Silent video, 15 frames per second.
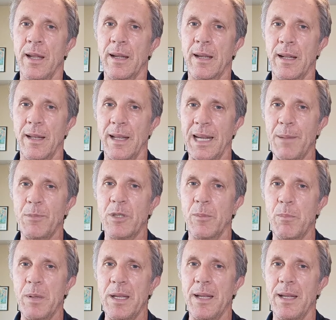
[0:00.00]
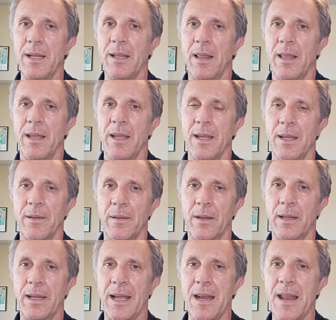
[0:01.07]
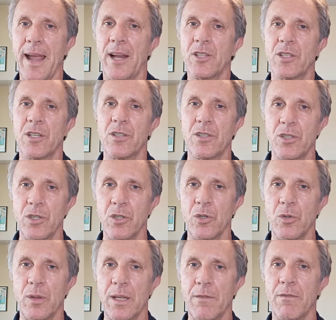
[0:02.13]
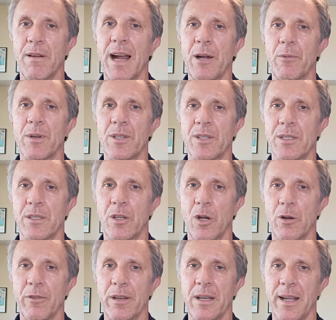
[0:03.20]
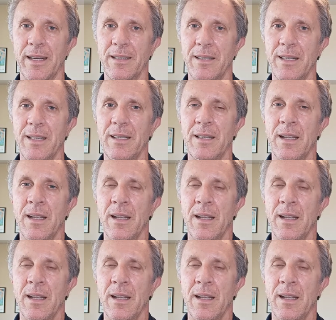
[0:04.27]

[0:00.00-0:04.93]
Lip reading: claimed to be the connection to the virus COVID-19.